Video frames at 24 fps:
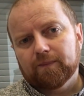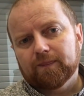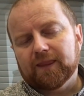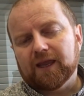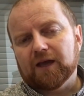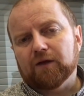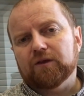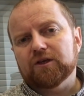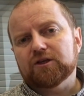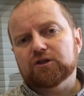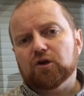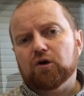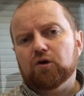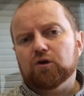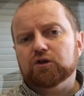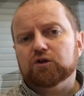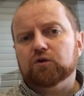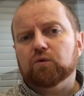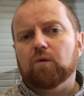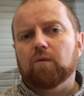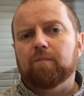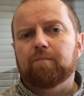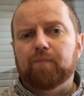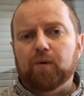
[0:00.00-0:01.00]
Now, there's
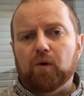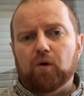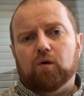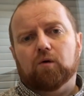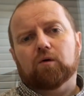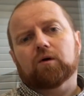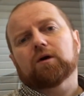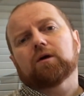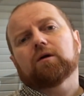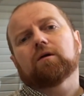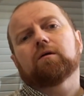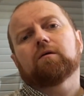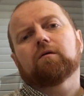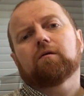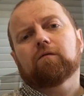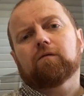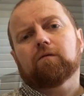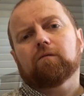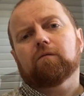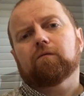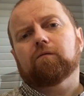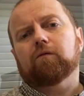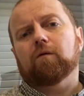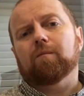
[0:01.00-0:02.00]
also a book
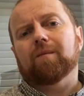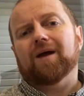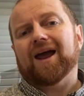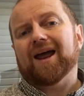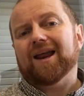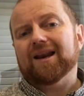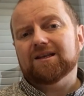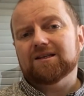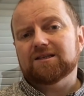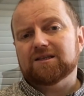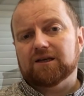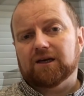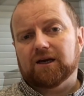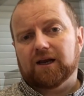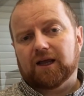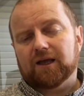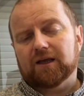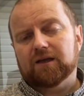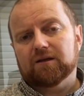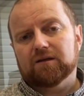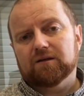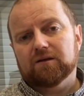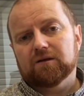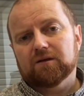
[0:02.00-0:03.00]
from
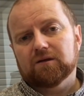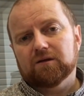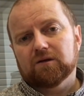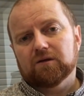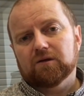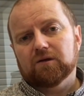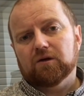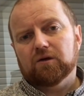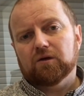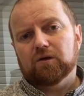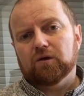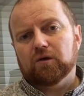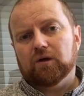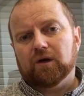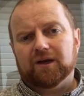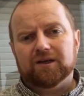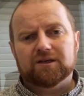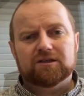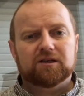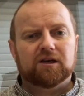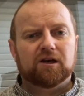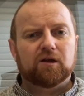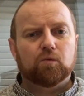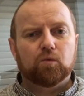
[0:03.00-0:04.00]
Anthony
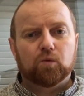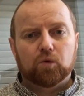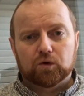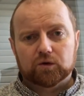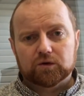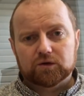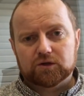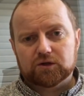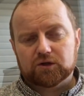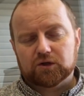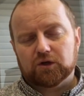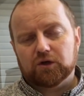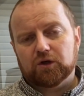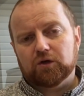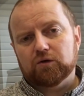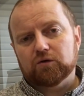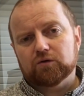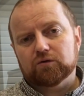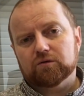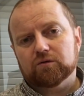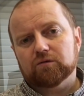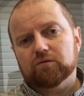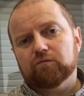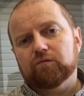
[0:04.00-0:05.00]
Woods,
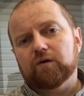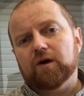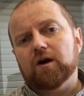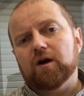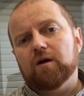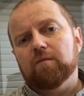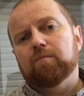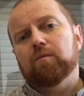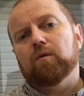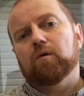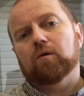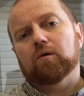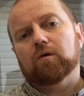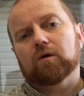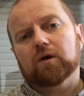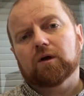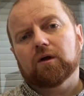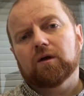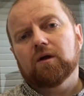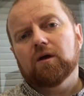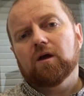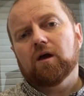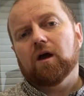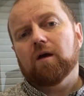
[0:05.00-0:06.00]
who's written a book
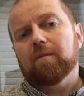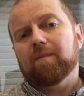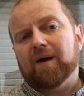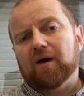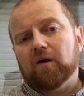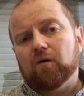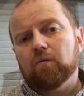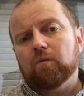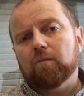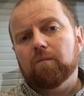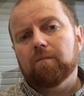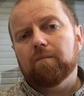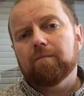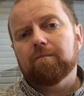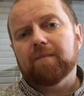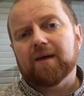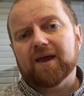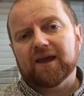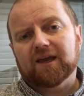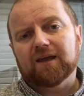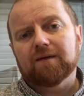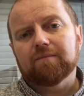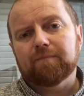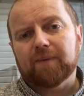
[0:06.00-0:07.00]
about
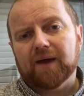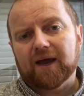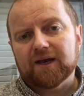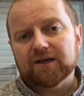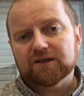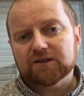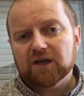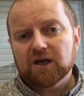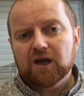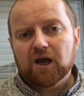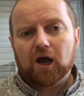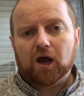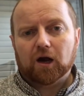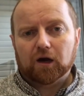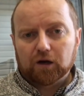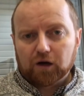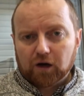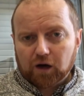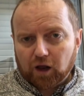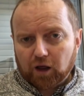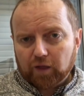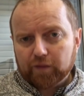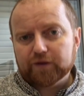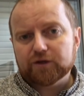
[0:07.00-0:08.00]
making baits, and a
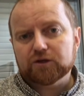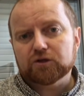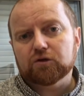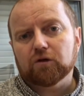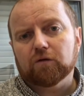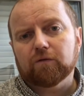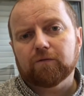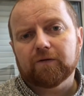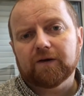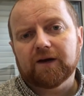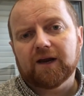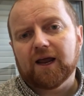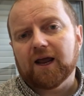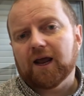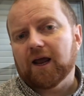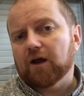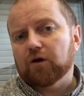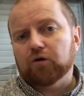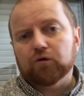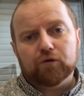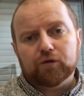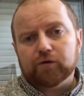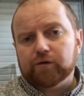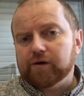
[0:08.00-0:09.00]
lot of the stuff in here
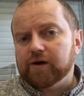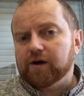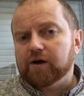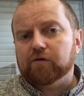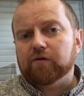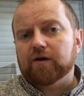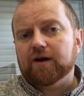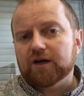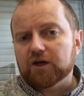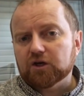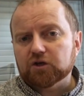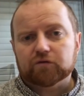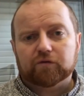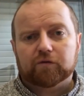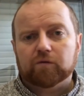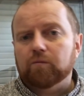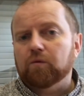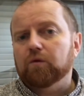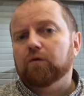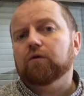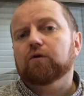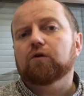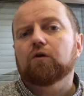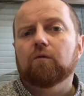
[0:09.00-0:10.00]
and other ingredients from
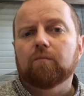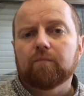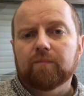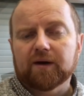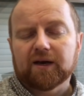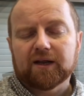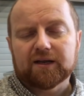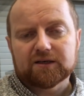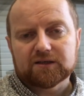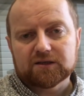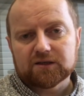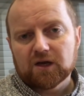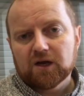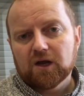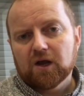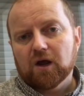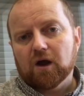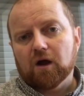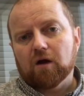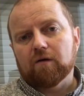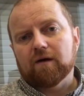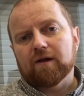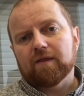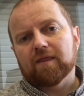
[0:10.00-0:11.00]
other companies
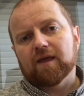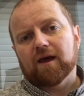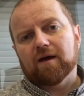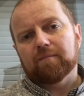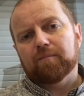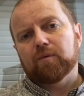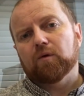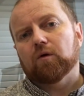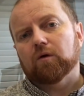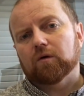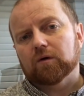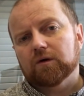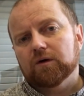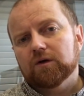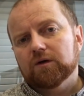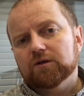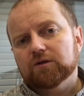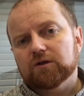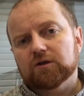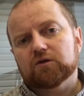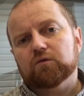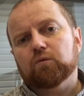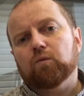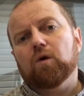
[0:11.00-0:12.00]
are in that book.
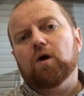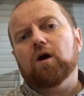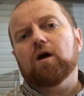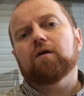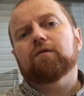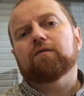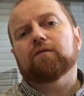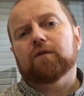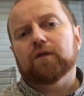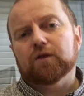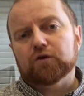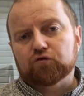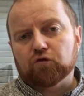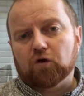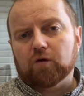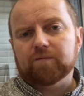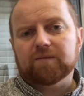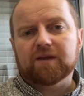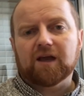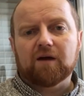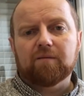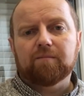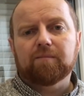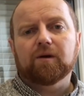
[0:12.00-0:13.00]
So it's worth, on the
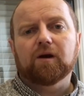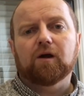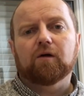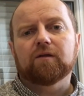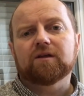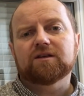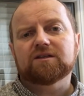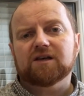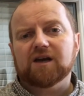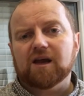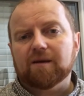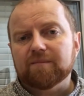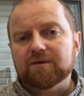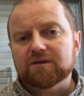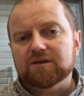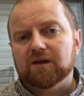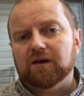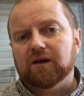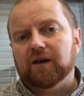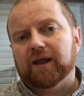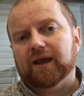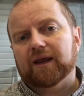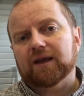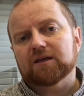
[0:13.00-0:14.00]
drop down below there's an
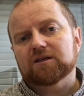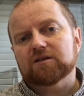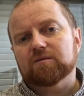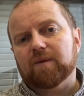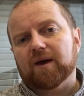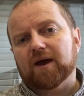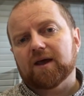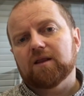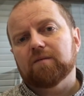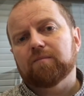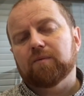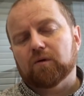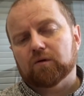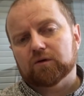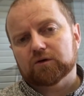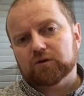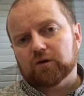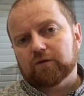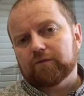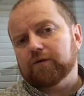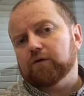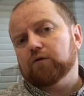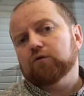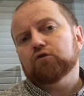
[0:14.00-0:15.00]
Amazon link to buy the book.
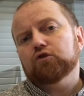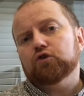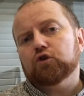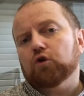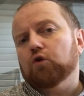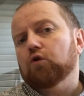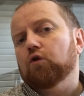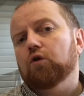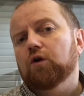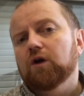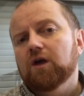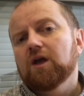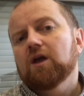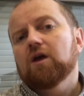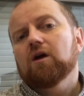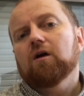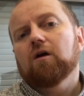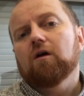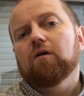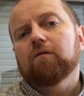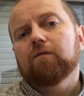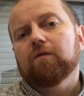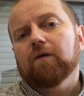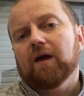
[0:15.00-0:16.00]
So if you're unsure
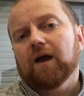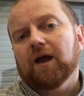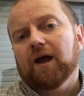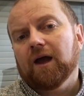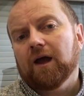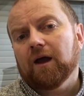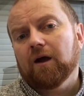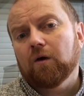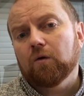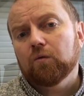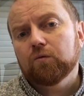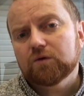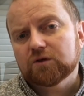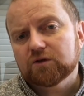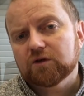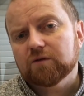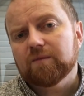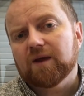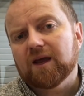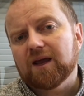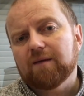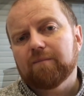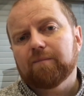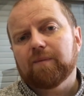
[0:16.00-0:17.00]
of how to
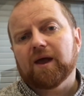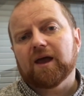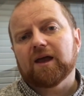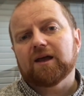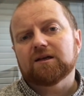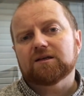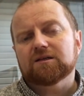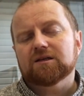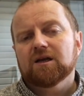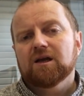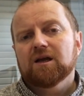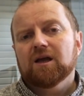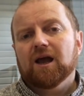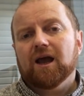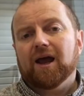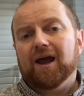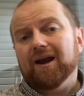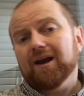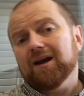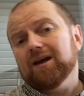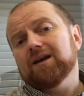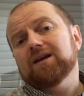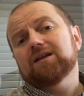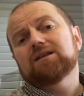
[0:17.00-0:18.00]
make baits,
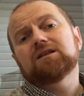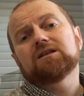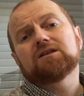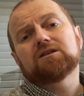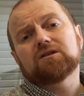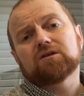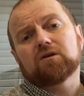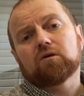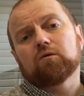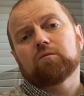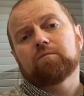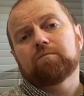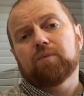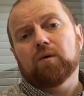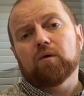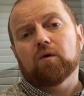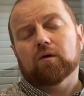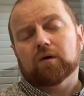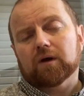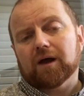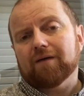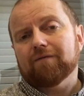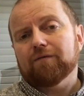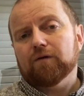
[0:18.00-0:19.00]
Anthony's, this is a good
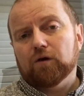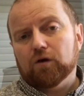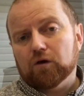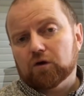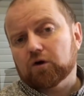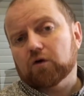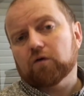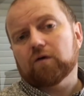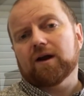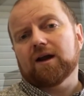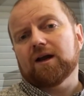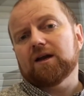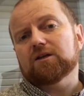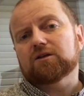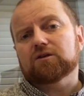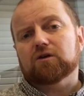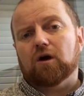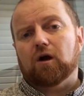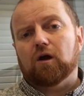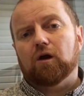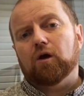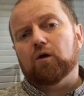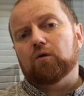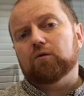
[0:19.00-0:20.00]
book. Have a look at it. It's
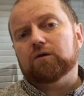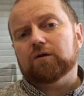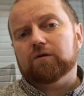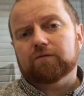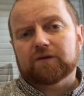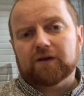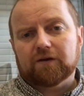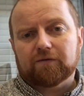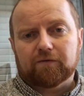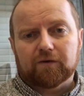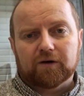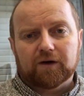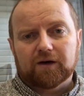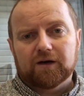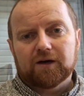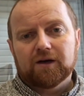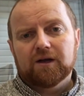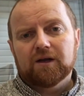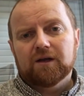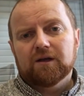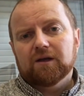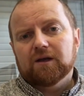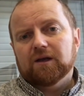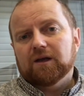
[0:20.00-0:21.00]
got a load of different
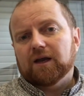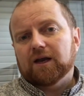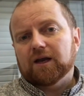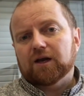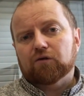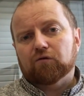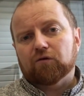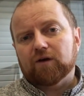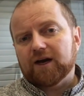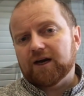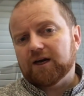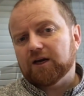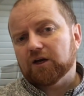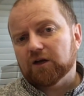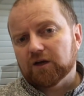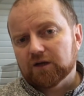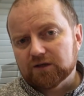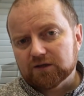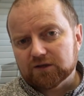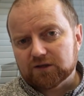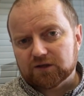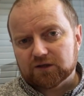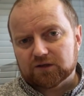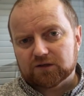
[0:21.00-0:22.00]

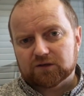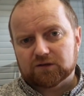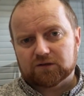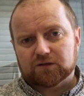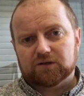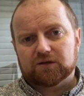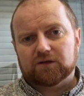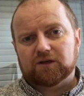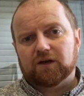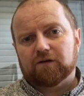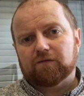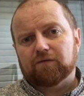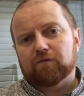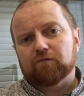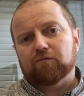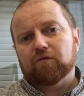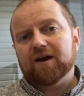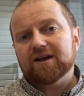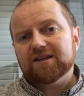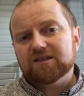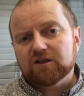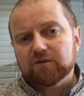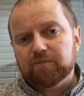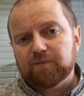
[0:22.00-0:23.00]
ingredients, different
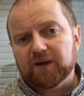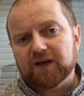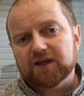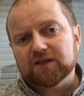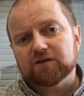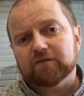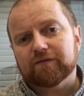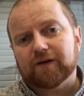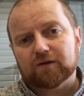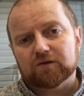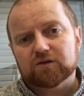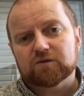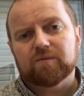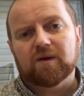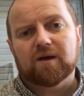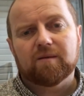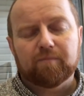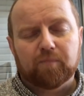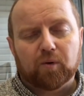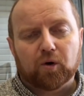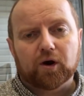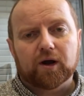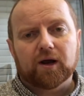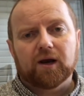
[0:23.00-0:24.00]
recipes of how to
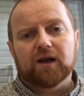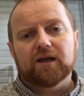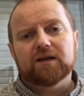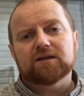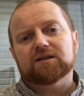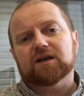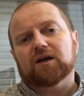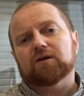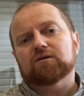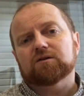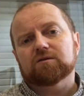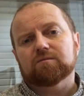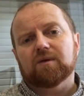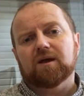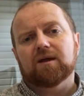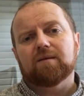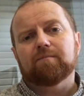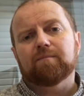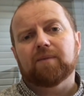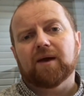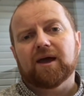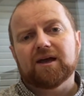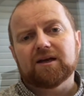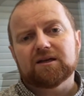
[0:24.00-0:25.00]
make boilies, how to
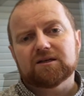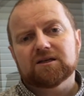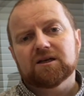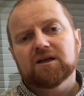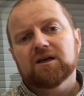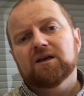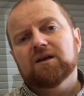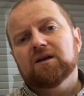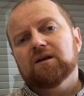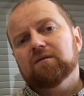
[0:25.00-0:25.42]
make baits.